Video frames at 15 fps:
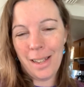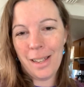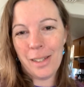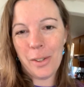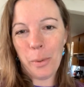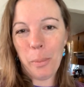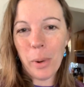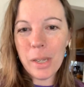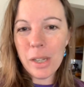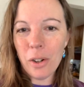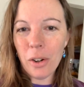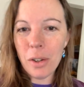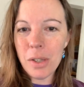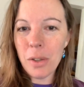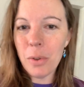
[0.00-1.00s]
So boys and
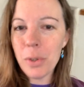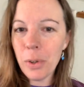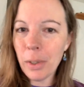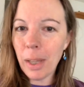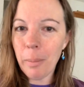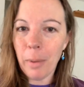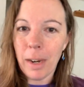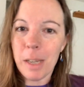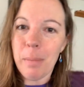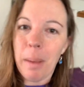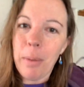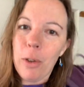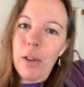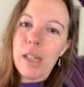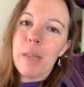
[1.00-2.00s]
girls, those are limericks.
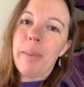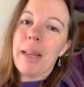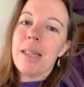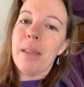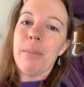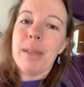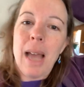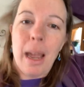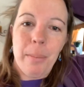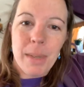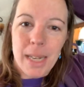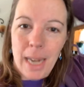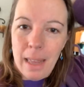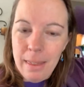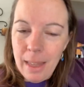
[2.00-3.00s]
Maybe you can spend some time
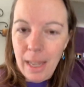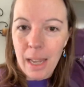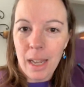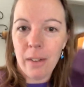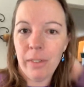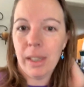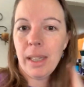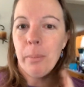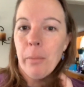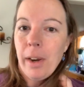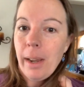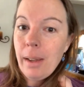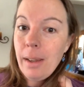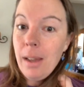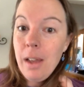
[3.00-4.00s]
today thinking of a
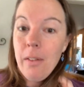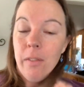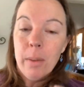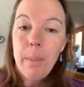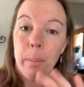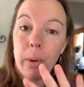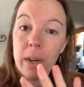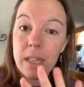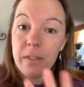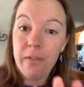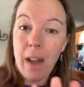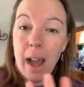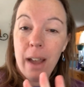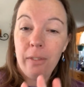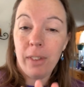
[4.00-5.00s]
limerick. Remember, it's
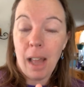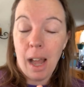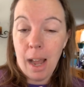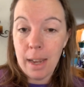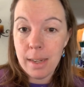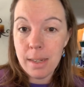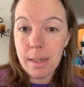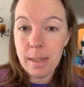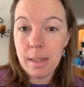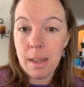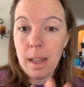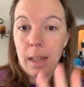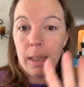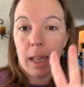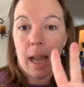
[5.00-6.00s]
5 lines.
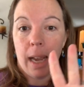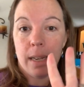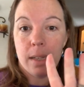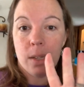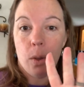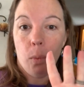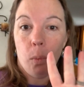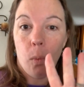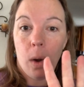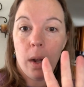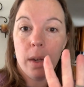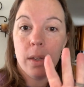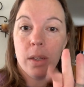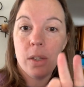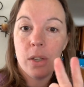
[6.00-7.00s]
Lines
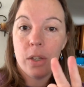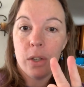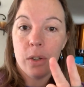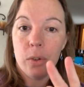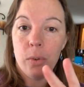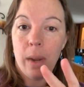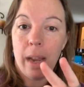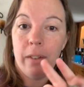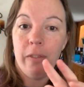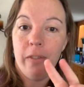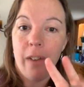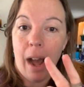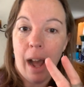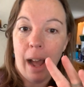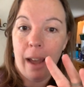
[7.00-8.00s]
1, 2, and
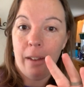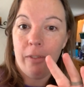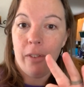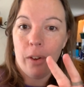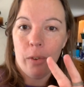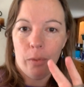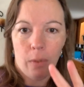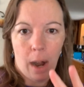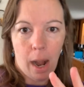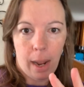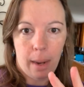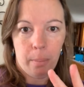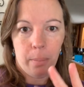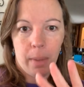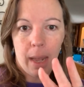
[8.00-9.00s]
5
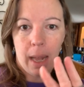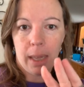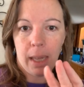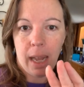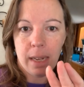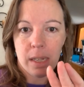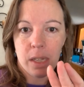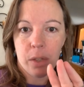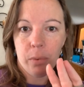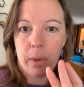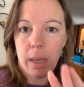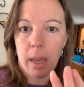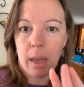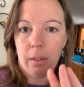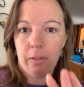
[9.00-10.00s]
rhyme, and lines
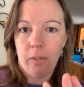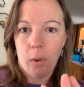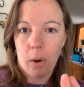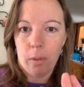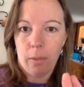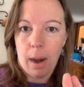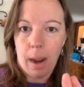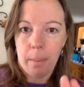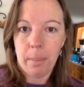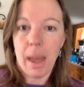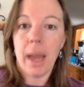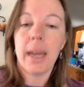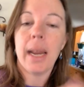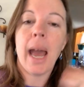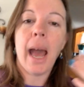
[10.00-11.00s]
3 and 4 rhyme.
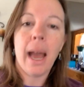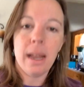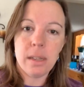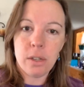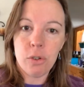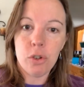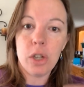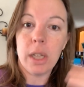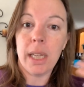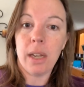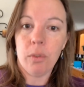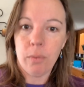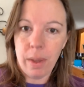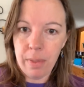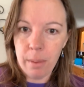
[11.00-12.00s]
And it has usually a
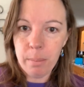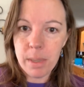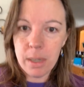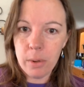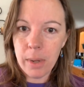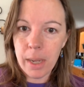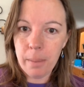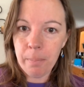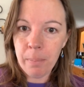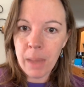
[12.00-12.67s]
rhythm to it.